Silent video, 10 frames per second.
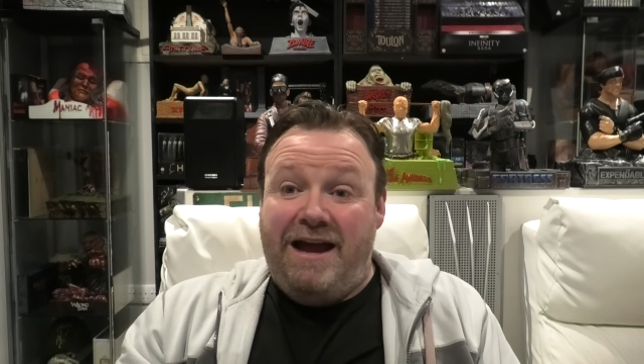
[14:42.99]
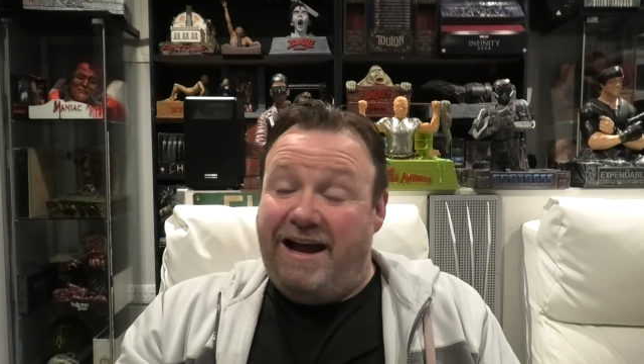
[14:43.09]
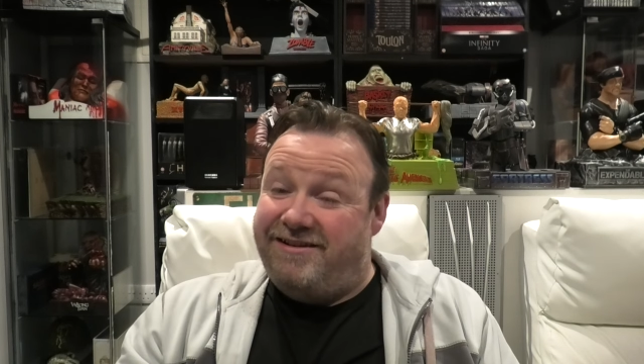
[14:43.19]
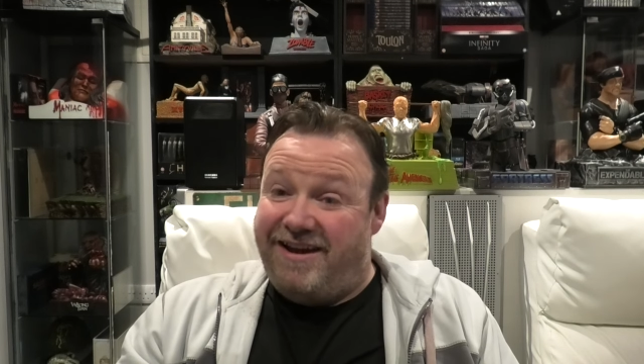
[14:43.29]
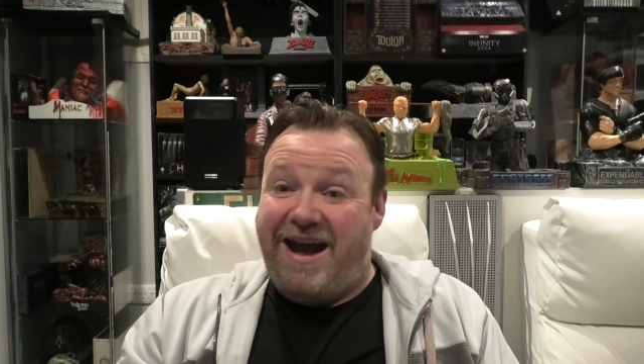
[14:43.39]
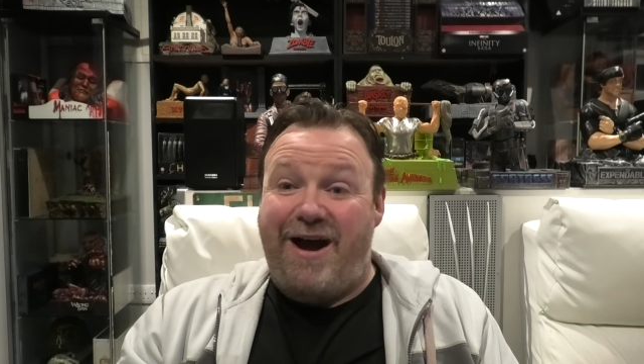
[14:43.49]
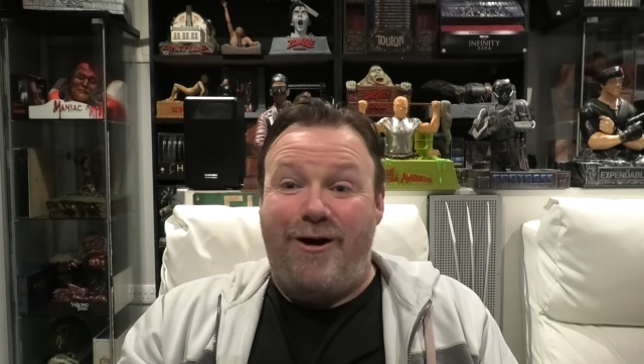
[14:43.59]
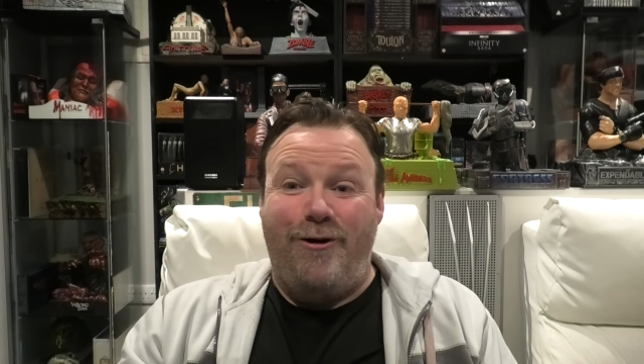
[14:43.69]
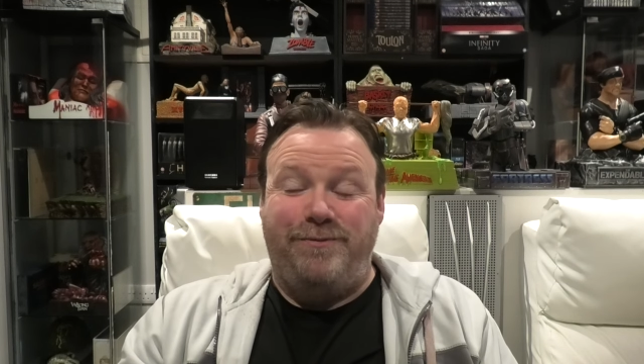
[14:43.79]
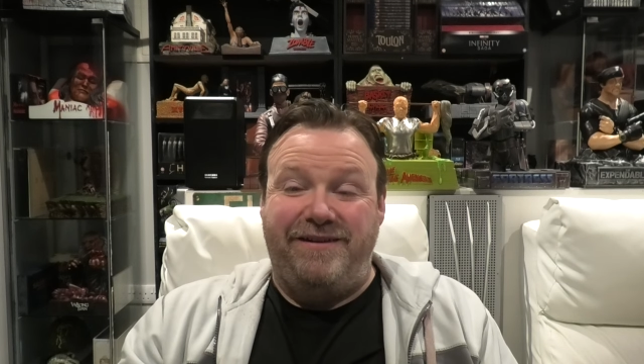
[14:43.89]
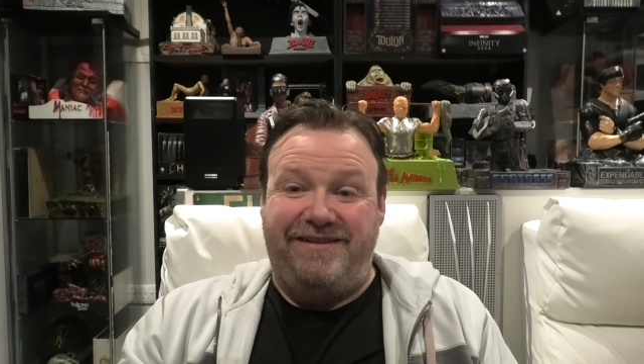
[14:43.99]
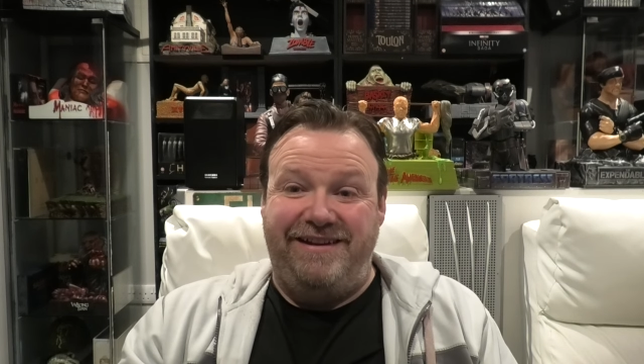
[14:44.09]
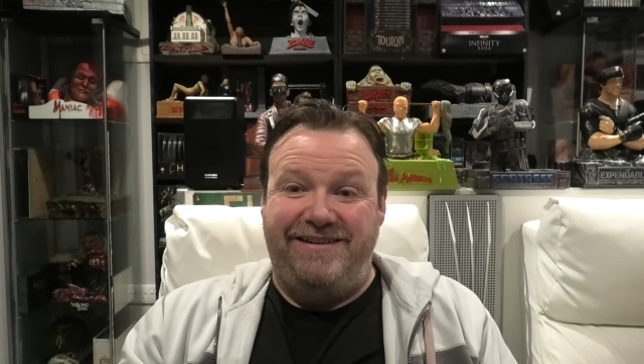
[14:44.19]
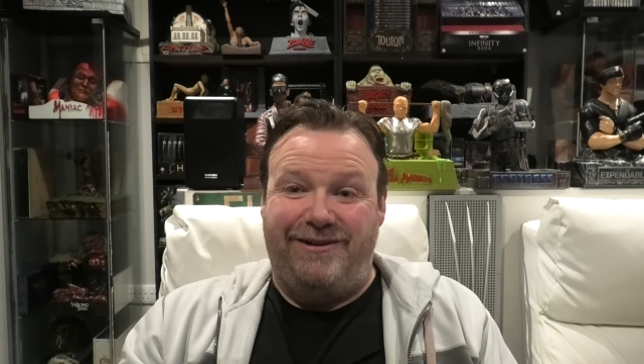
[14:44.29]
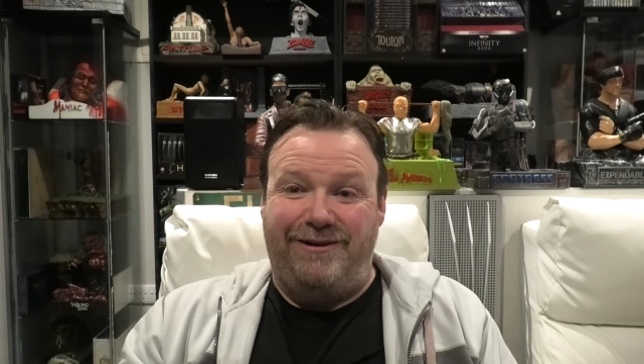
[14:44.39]
And yeah, I hope to
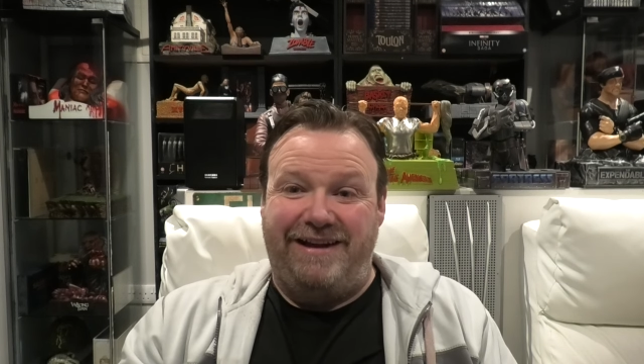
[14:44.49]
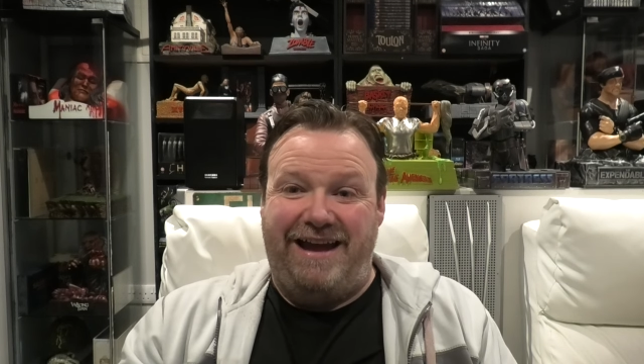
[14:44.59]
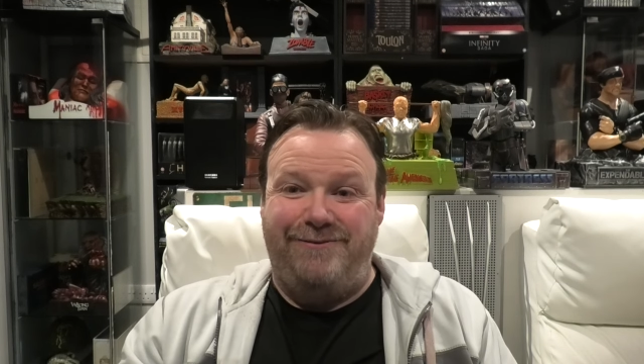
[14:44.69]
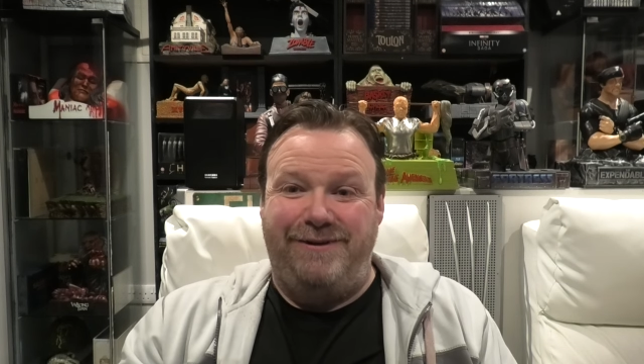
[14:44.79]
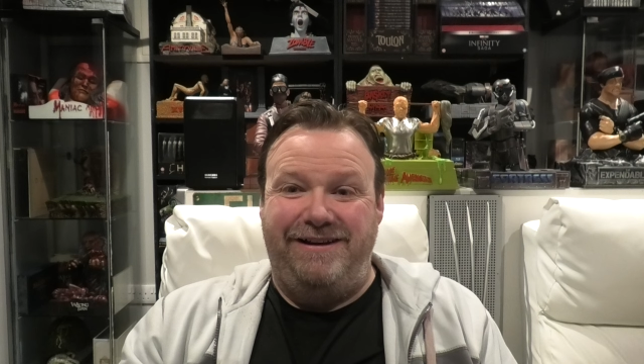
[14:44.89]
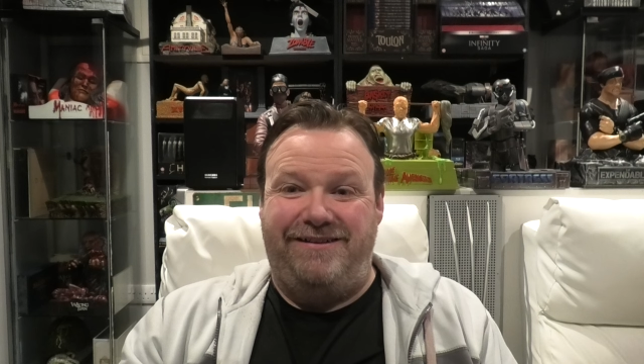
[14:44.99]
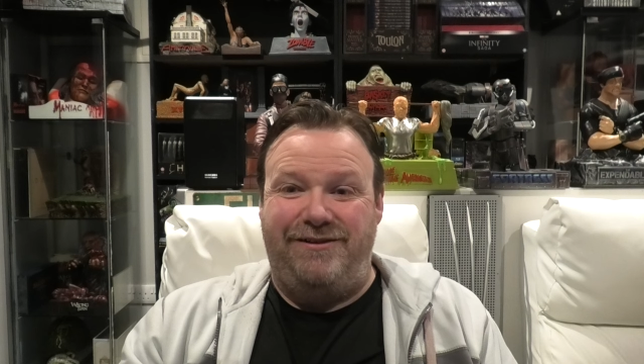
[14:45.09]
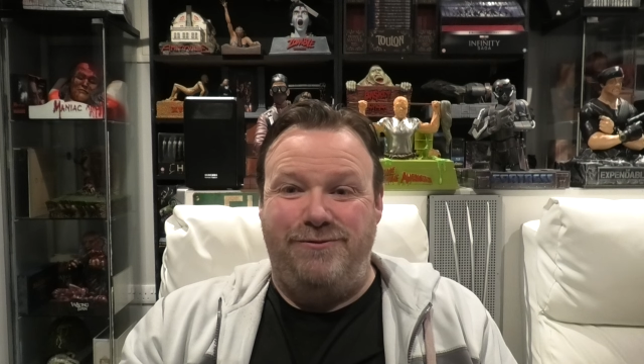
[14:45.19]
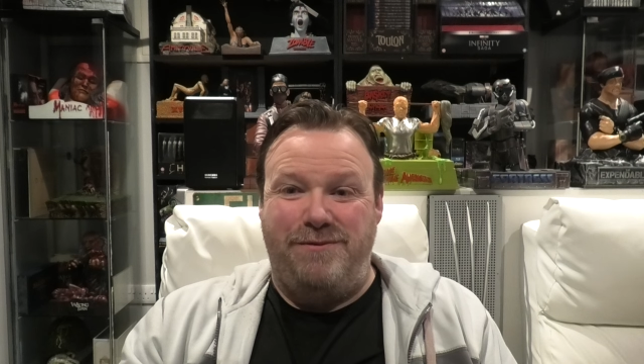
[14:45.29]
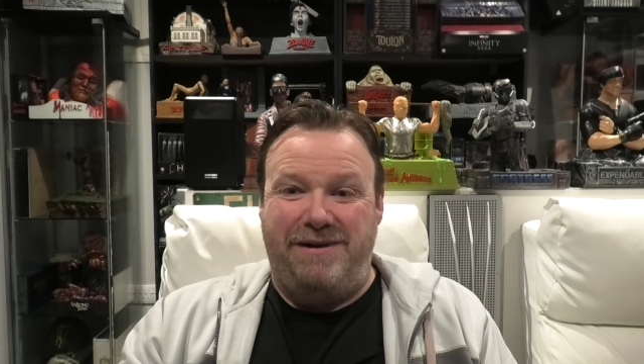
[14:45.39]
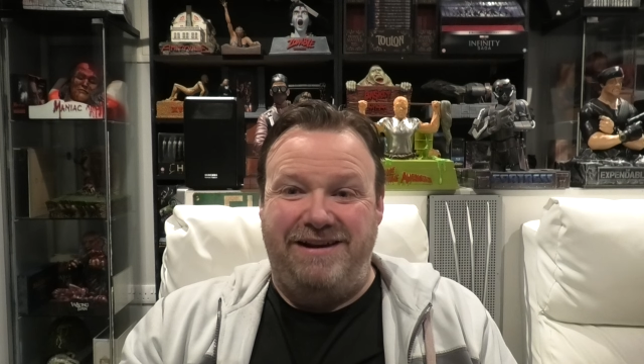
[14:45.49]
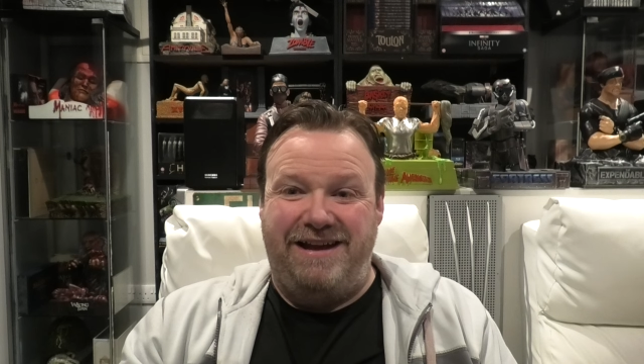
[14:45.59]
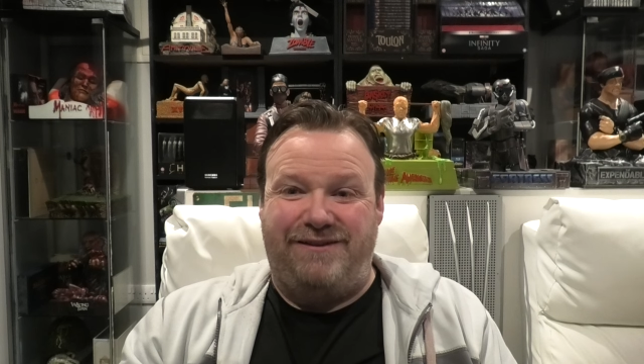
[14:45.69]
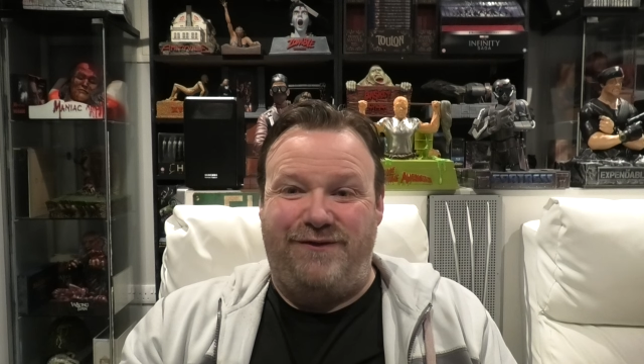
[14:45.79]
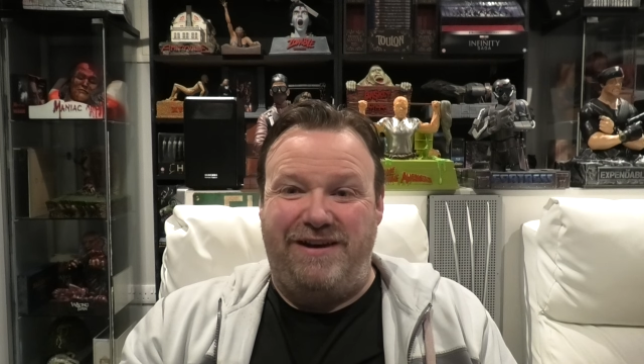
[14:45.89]
see you all again real soon with my
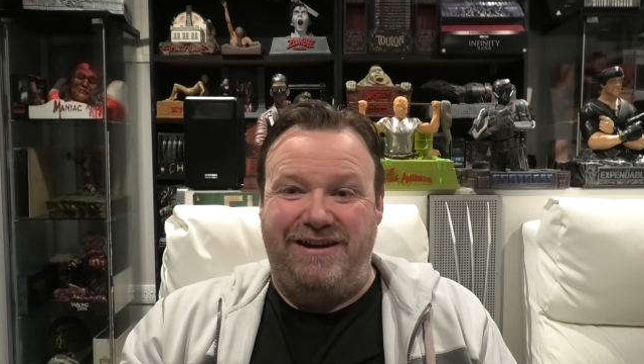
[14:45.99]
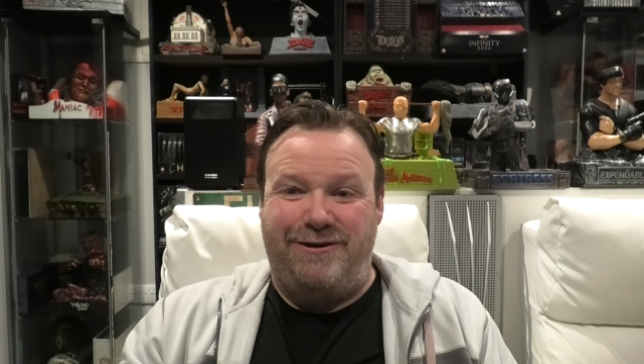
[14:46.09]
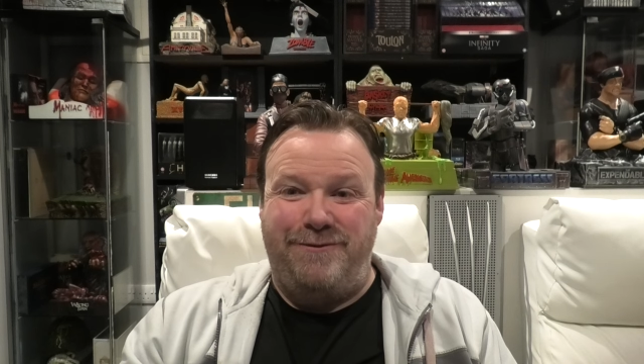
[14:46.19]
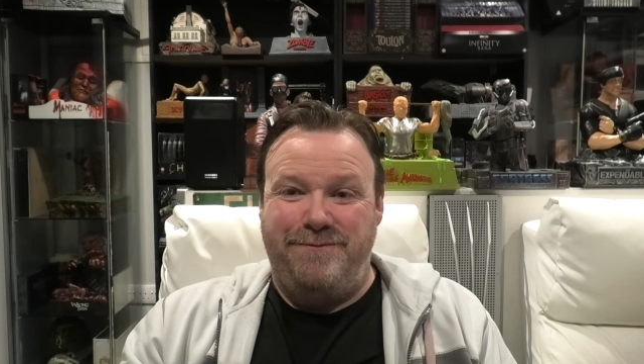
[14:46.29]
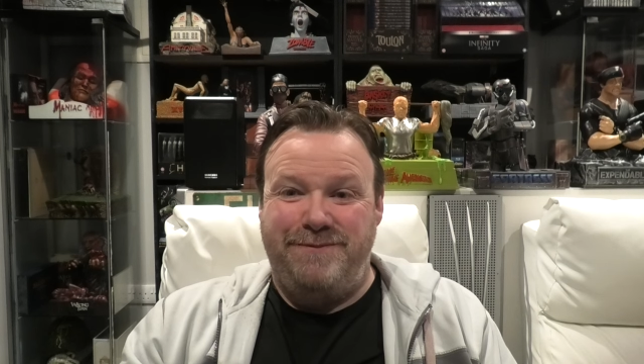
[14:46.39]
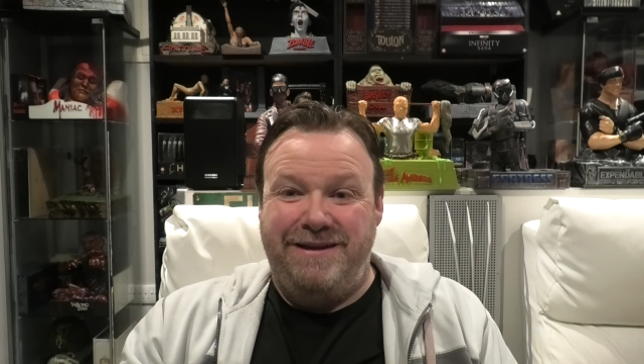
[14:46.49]
next video.